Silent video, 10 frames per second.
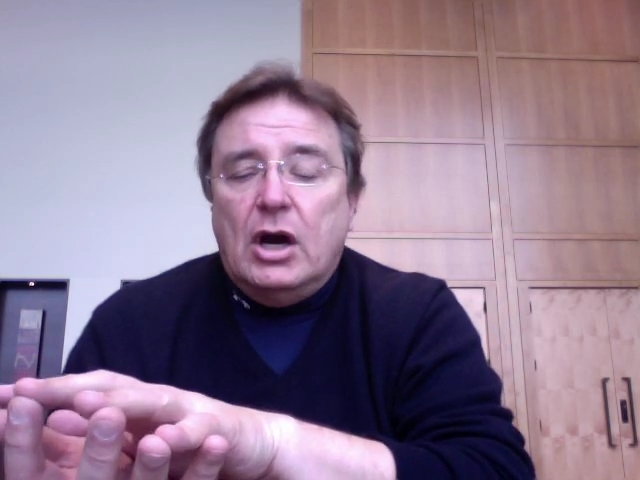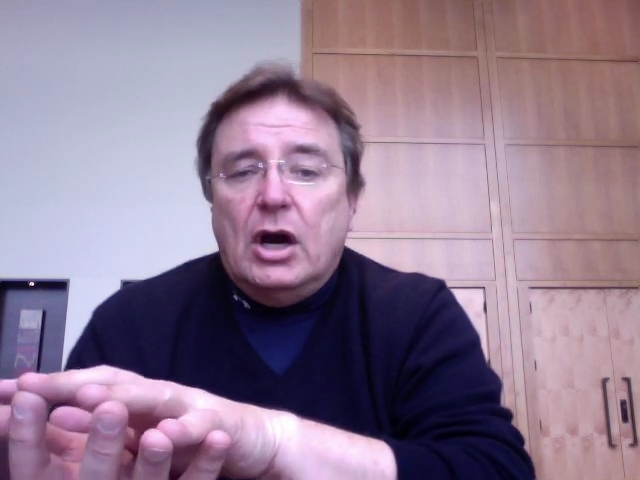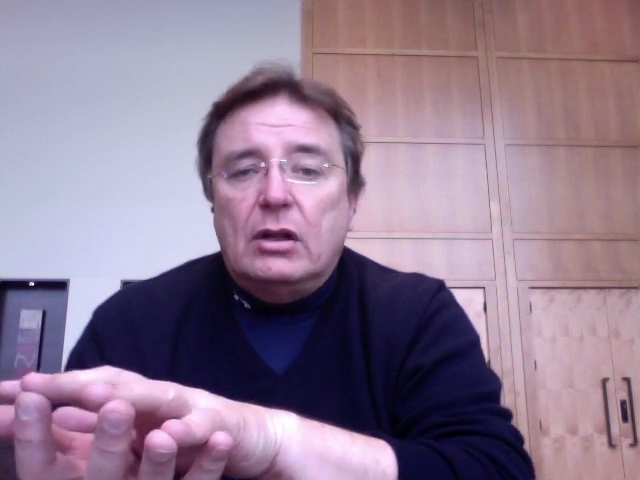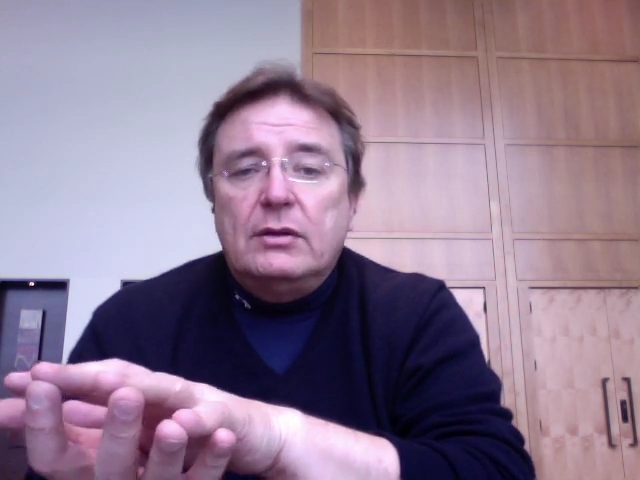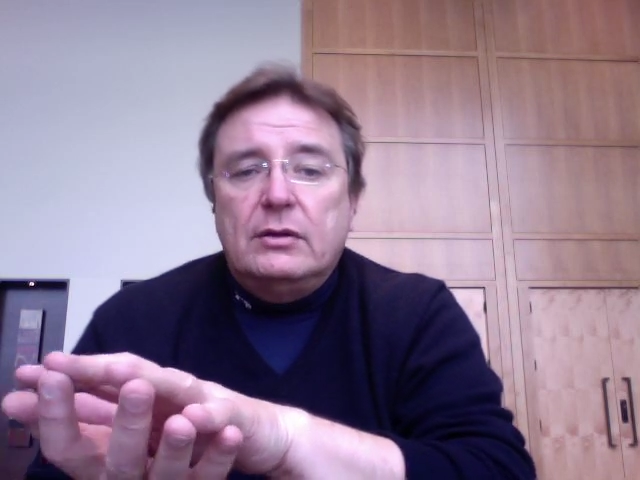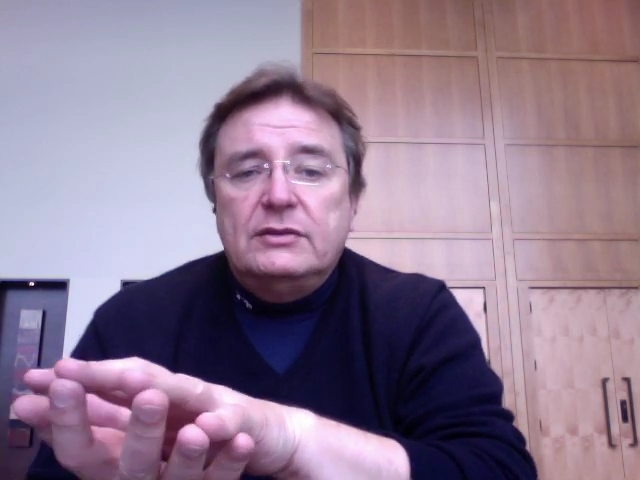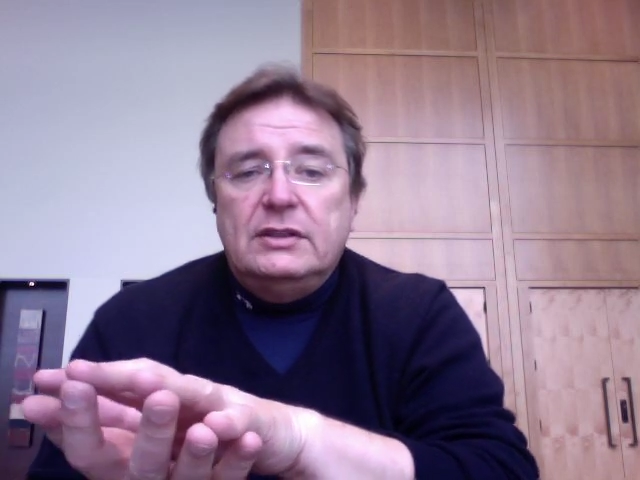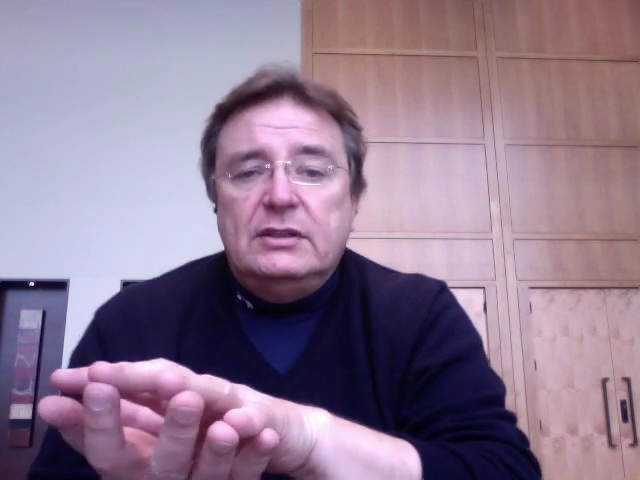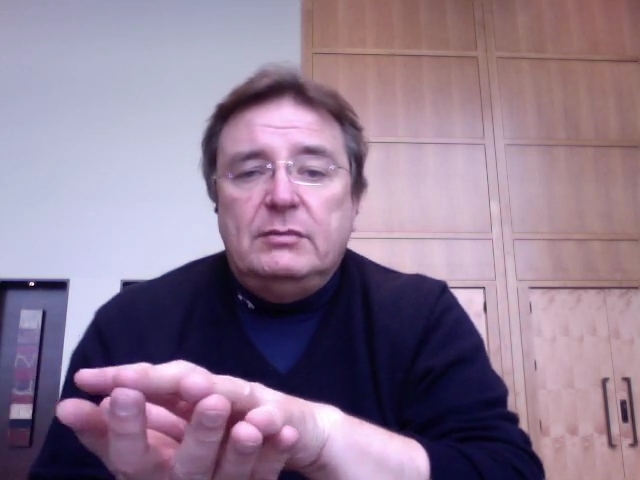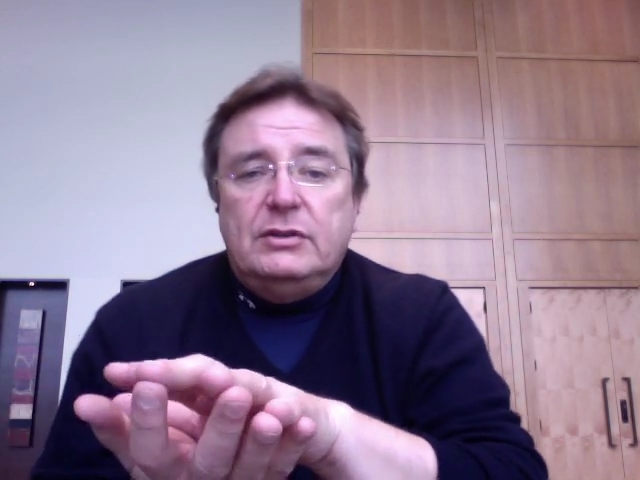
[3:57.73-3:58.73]
All of those
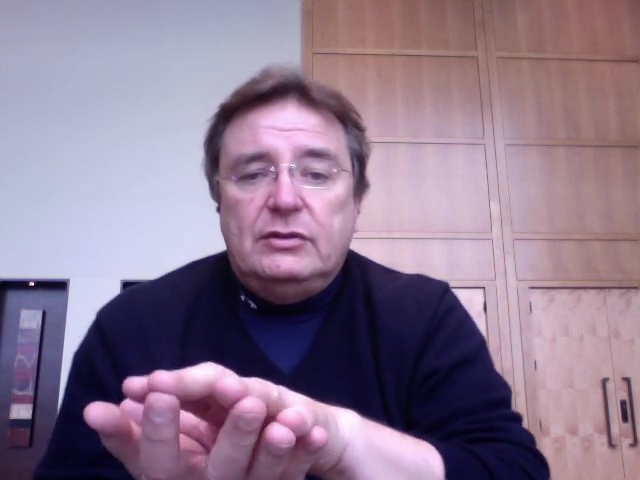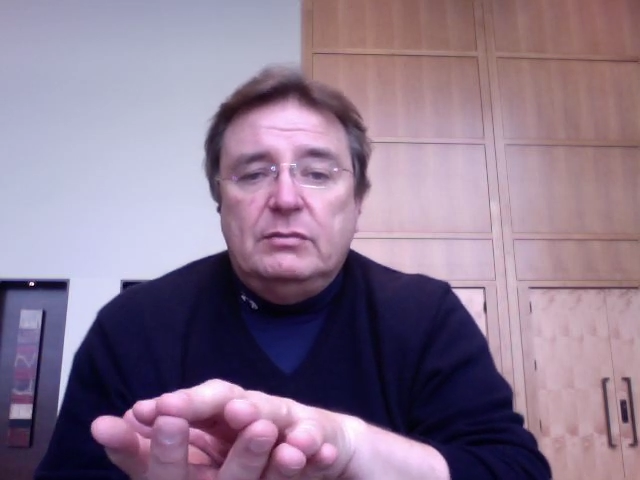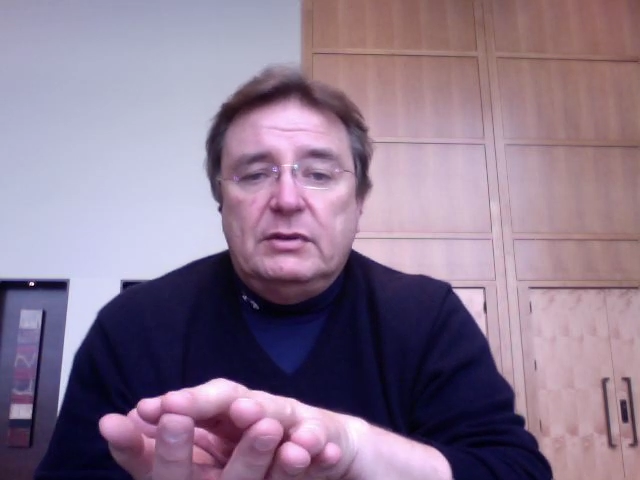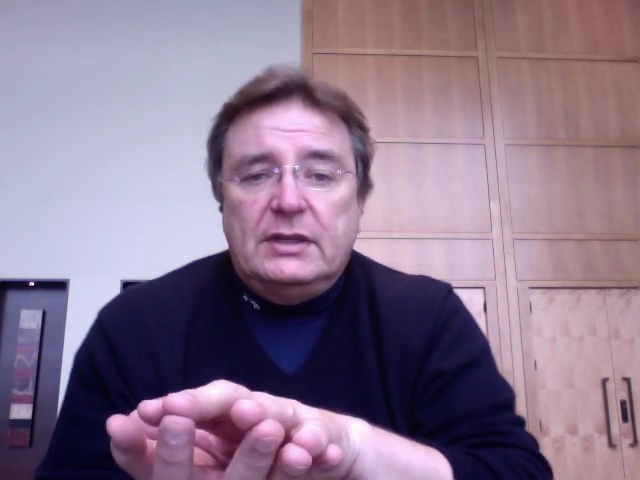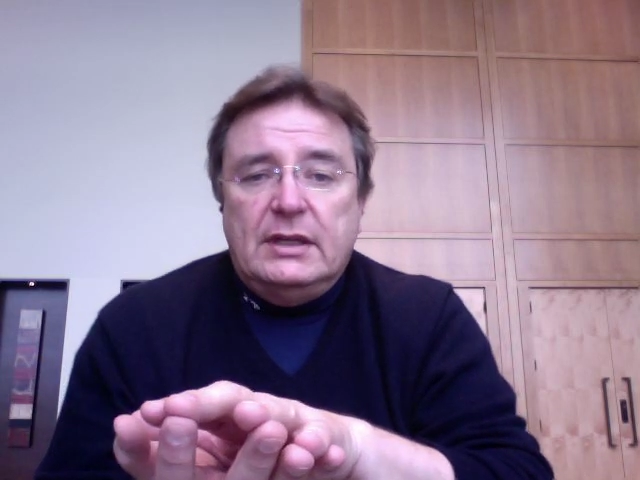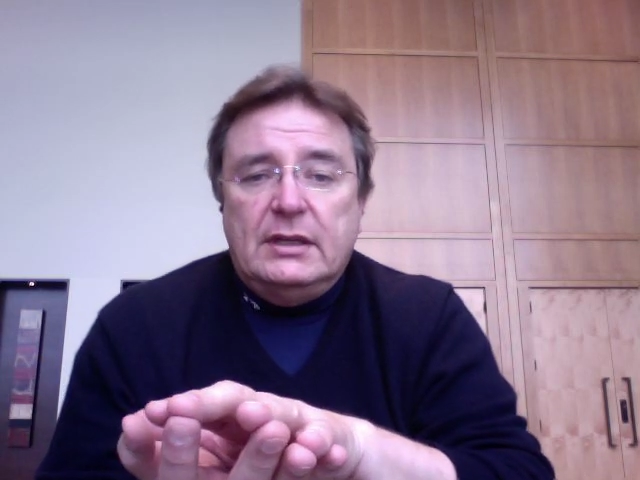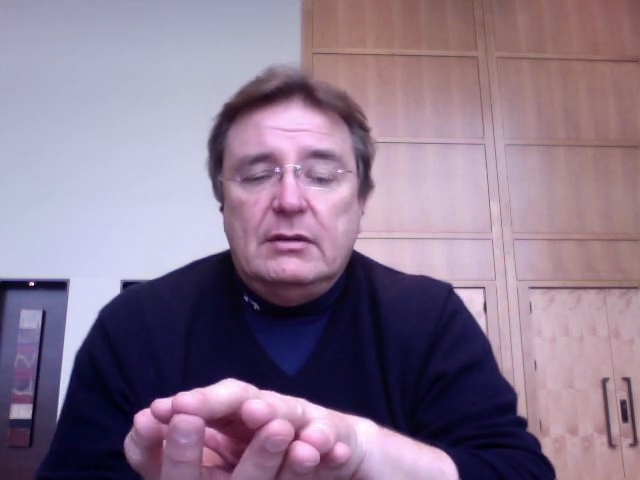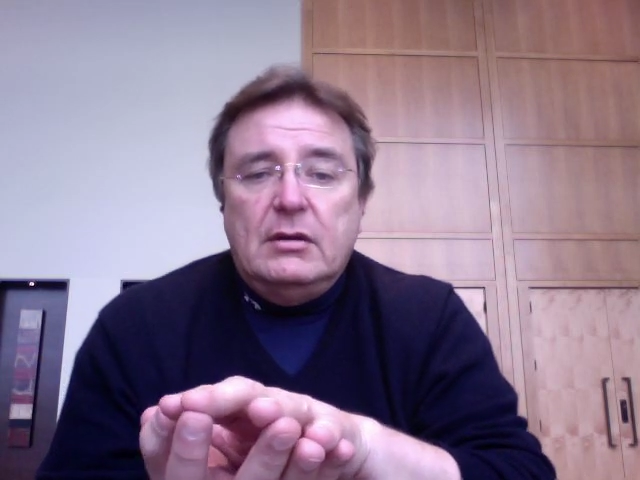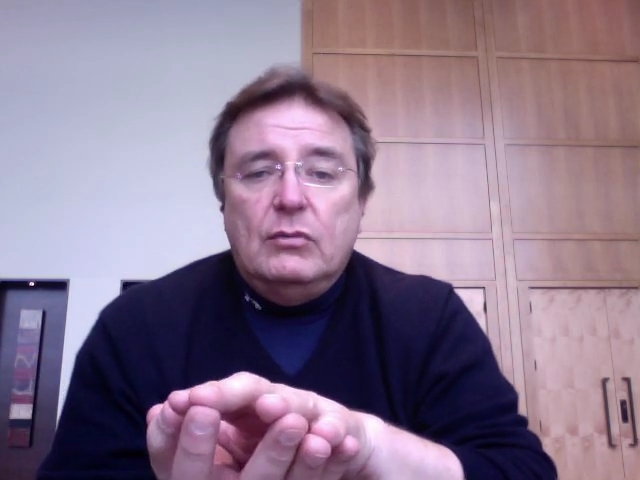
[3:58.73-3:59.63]
need to be duplicated,